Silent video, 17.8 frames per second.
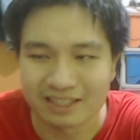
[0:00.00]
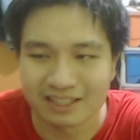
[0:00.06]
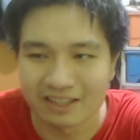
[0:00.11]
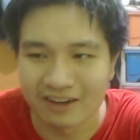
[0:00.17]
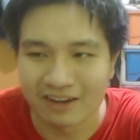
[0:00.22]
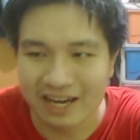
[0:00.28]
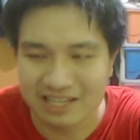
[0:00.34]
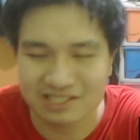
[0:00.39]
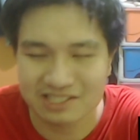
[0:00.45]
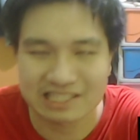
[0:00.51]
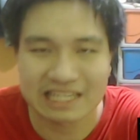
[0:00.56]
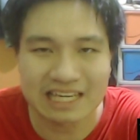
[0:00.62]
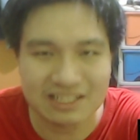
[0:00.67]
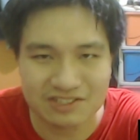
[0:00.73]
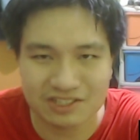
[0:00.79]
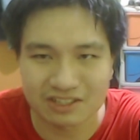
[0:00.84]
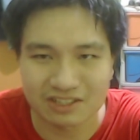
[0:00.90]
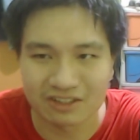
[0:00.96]
you know, as
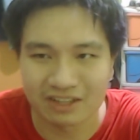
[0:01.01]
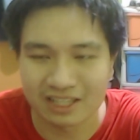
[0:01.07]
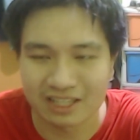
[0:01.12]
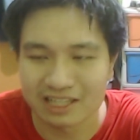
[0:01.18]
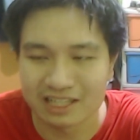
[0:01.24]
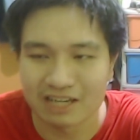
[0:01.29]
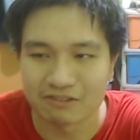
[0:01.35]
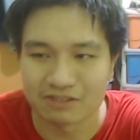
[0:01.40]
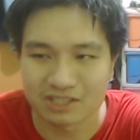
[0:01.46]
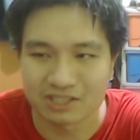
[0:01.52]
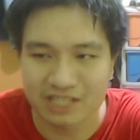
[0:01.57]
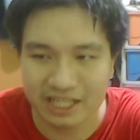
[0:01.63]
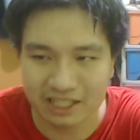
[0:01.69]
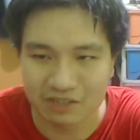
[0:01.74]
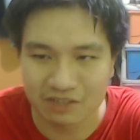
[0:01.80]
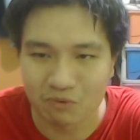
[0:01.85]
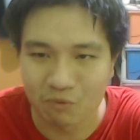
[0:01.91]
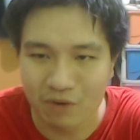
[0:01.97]
kids, you know, and then they were
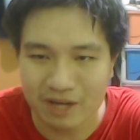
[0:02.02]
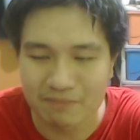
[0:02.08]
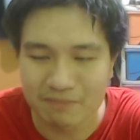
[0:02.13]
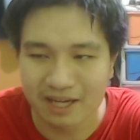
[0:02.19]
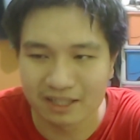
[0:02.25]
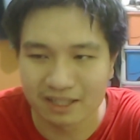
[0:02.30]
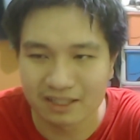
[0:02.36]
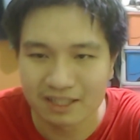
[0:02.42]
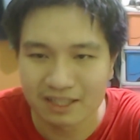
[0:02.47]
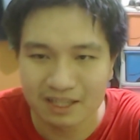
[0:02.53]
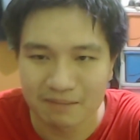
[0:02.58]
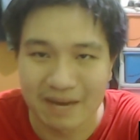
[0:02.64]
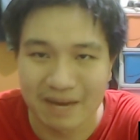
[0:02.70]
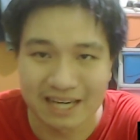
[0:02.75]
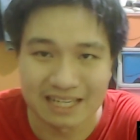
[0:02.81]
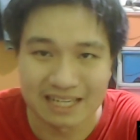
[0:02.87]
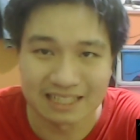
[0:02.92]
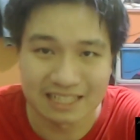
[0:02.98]
taken away by
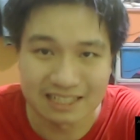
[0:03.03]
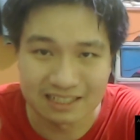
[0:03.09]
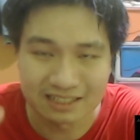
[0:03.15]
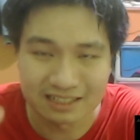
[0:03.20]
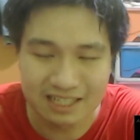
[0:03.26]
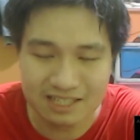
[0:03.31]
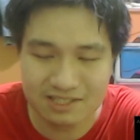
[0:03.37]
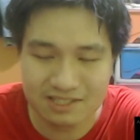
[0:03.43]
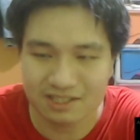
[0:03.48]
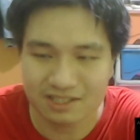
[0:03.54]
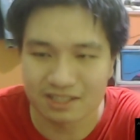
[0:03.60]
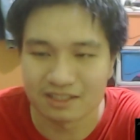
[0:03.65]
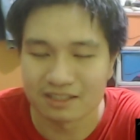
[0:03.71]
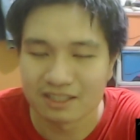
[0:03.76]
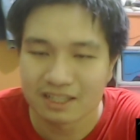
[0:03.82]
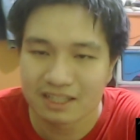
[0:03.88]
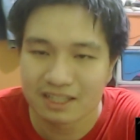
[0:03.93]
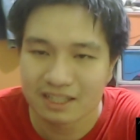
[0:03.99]
that in an
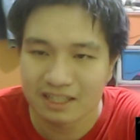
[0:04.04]
instant.